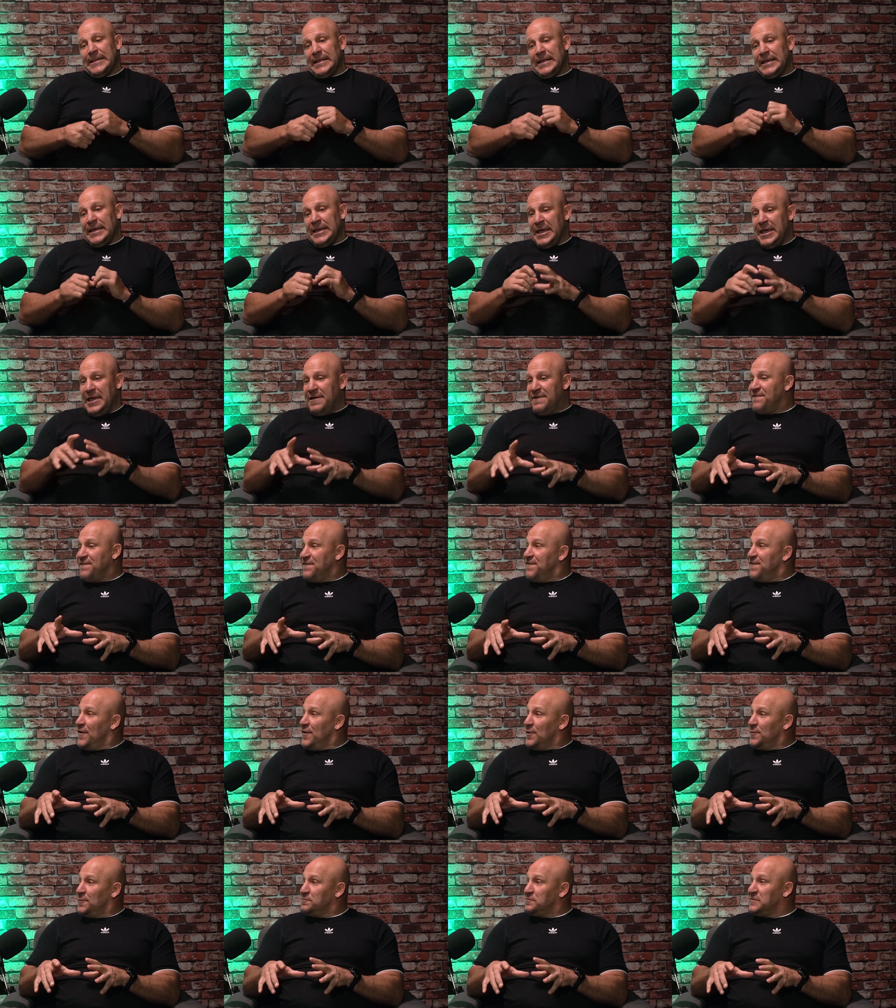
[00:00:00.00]
He
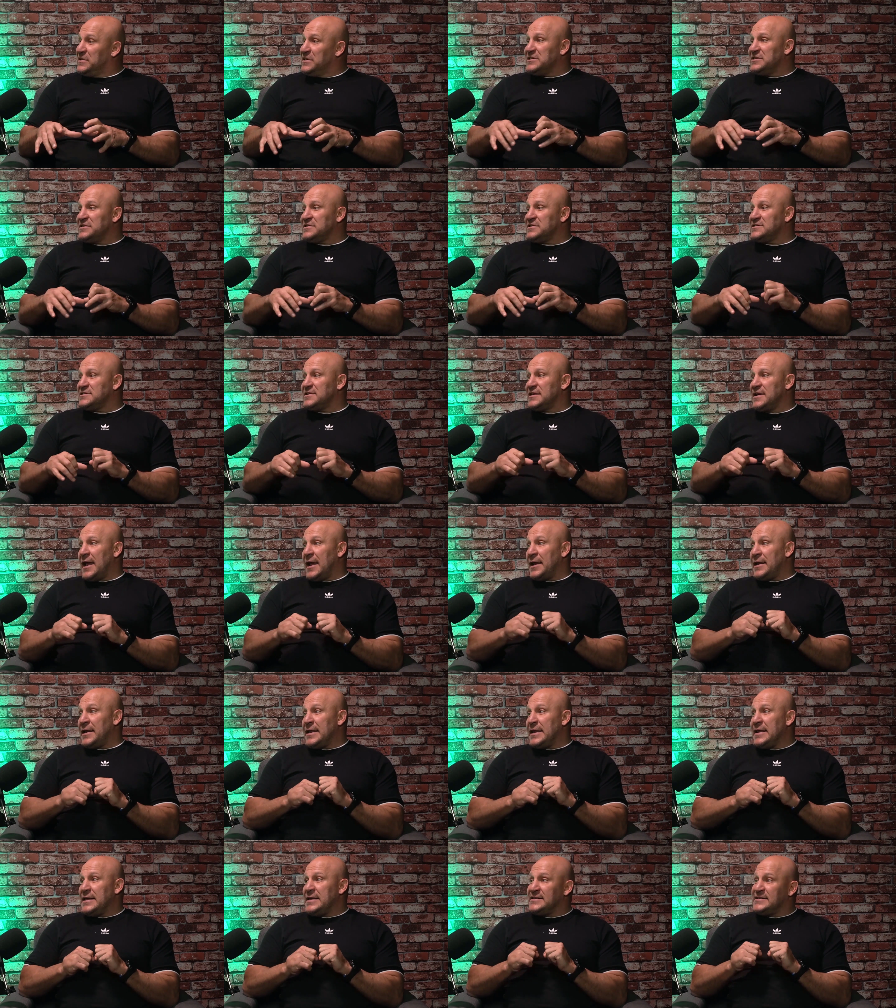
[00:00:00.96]
filmed it and
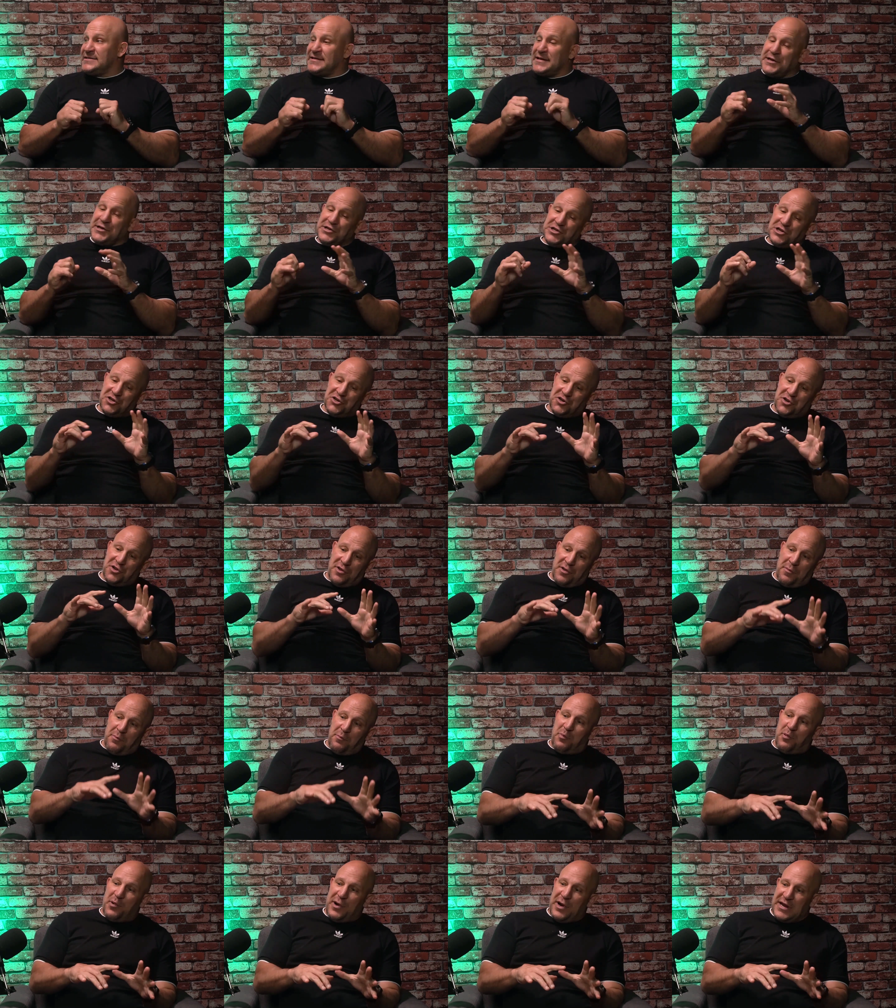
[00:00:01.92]
he sent it to the
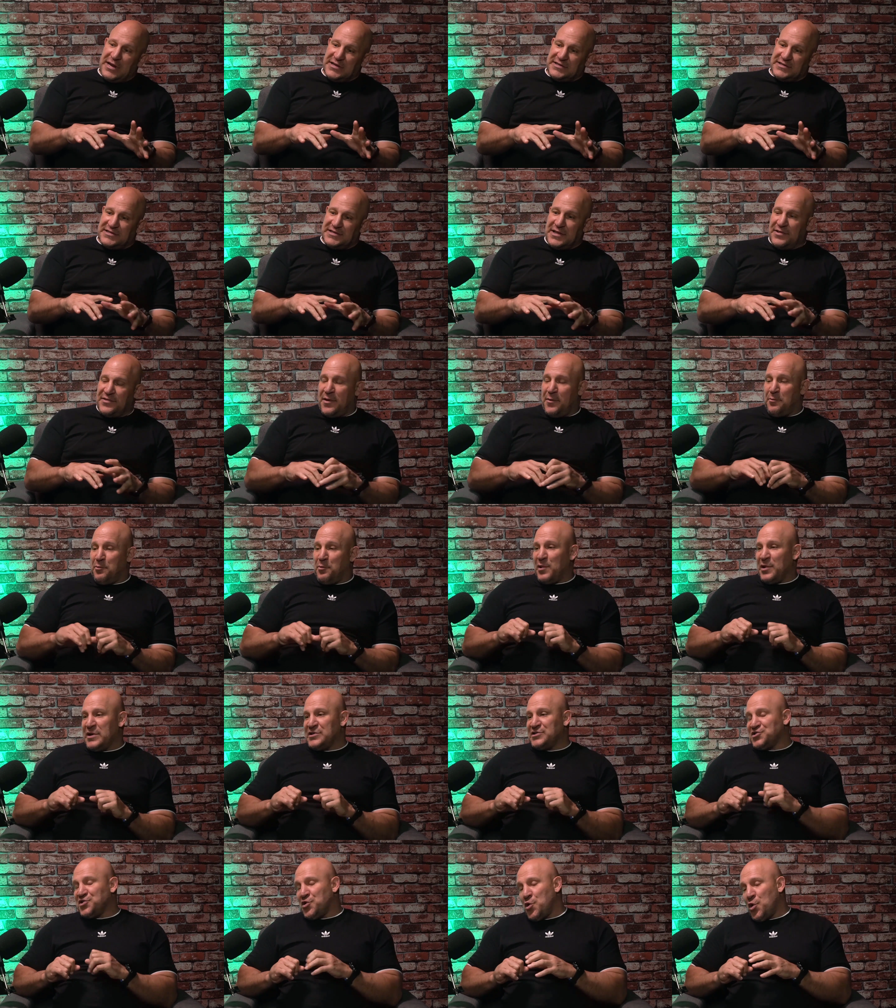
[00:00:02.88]
press, and the
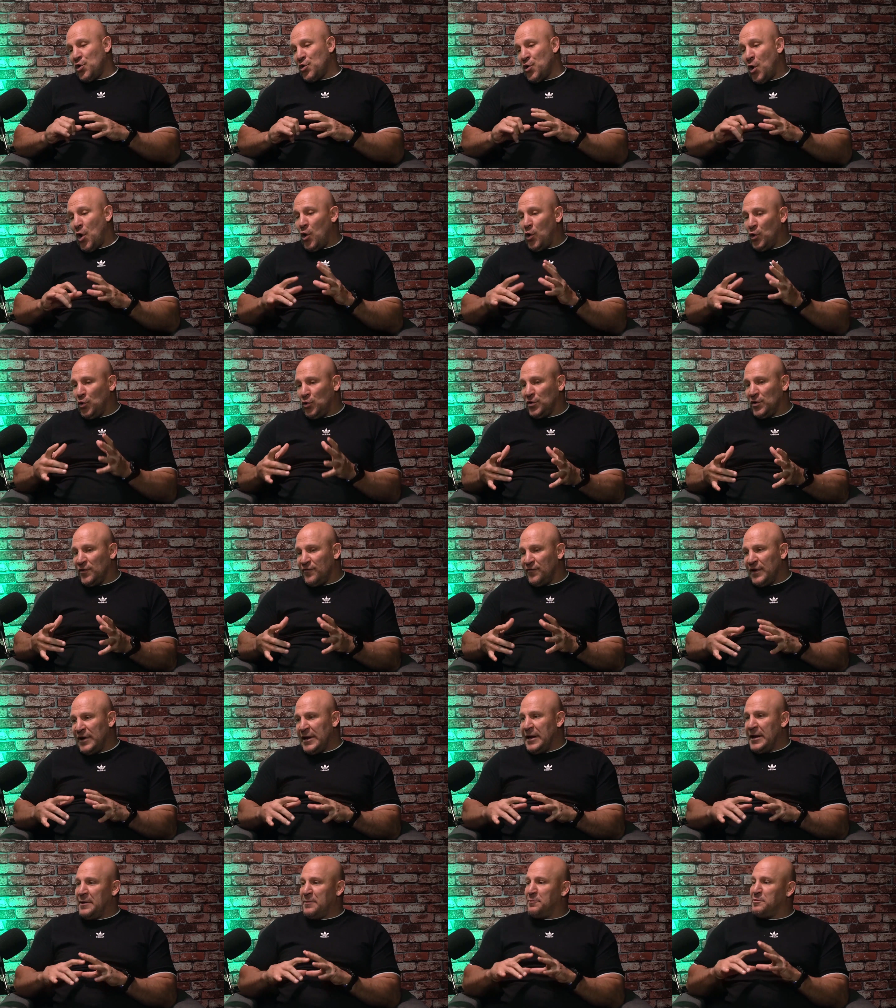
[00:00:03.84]
press got hold of
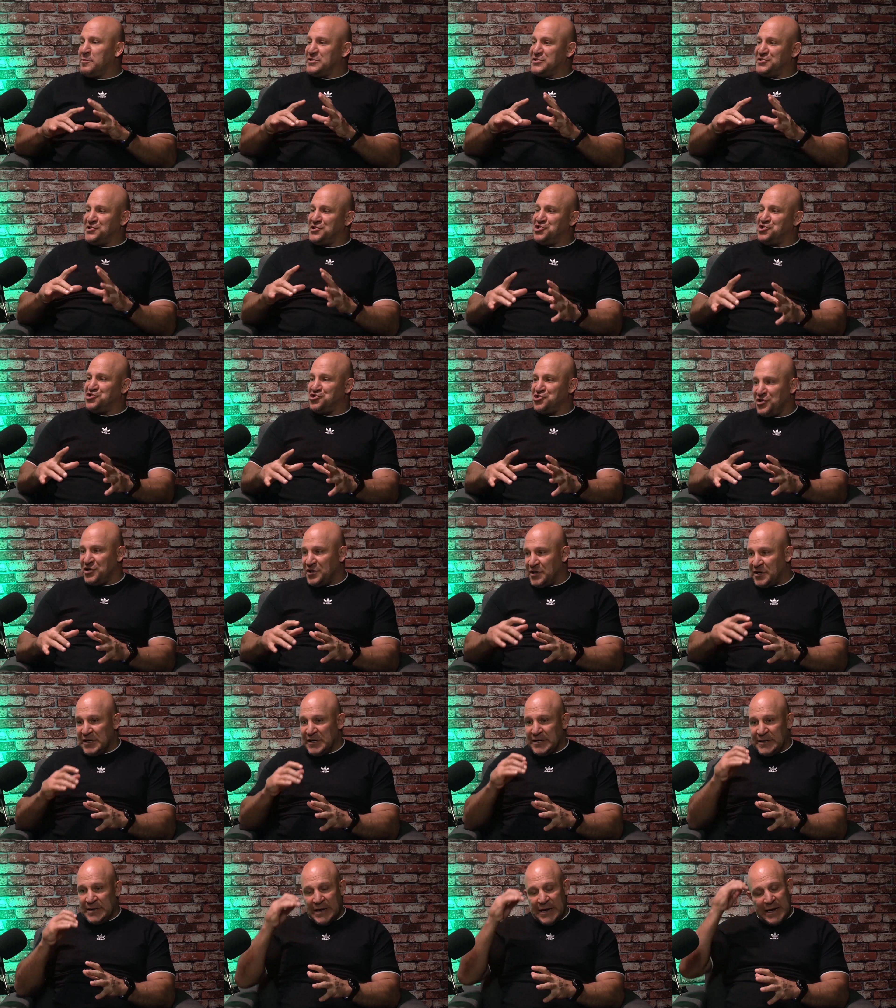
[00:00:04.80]
it and positioned
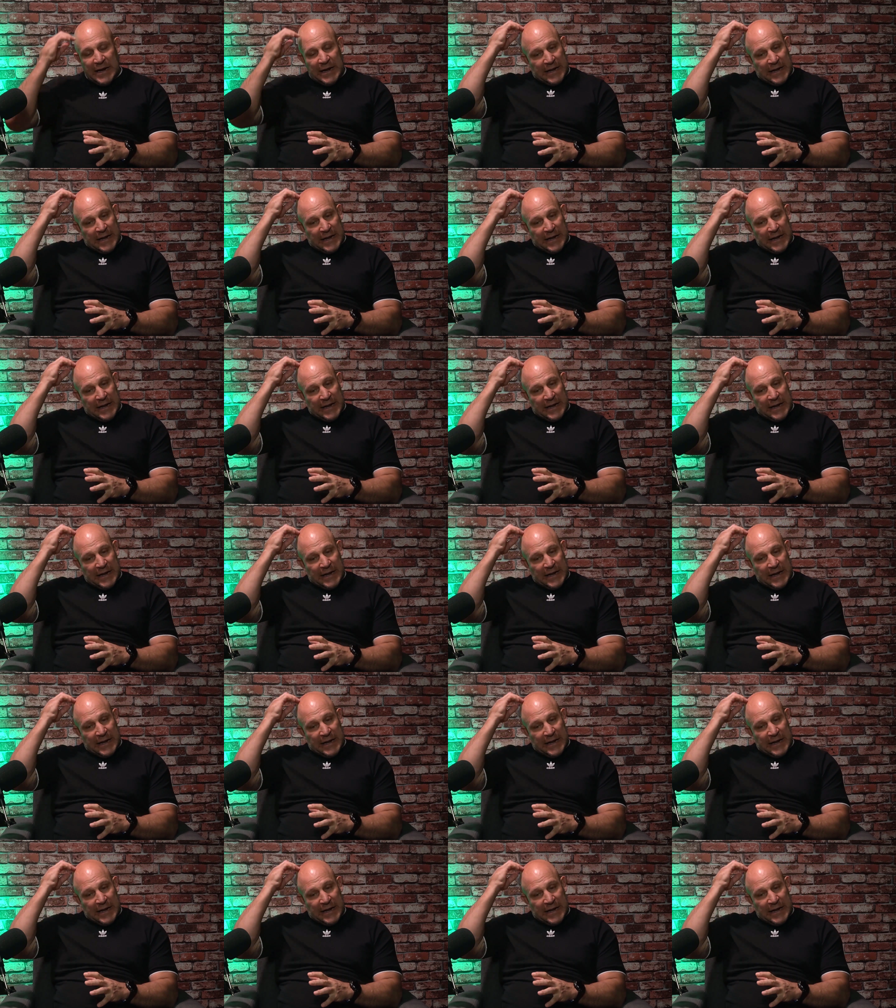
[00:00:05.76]
it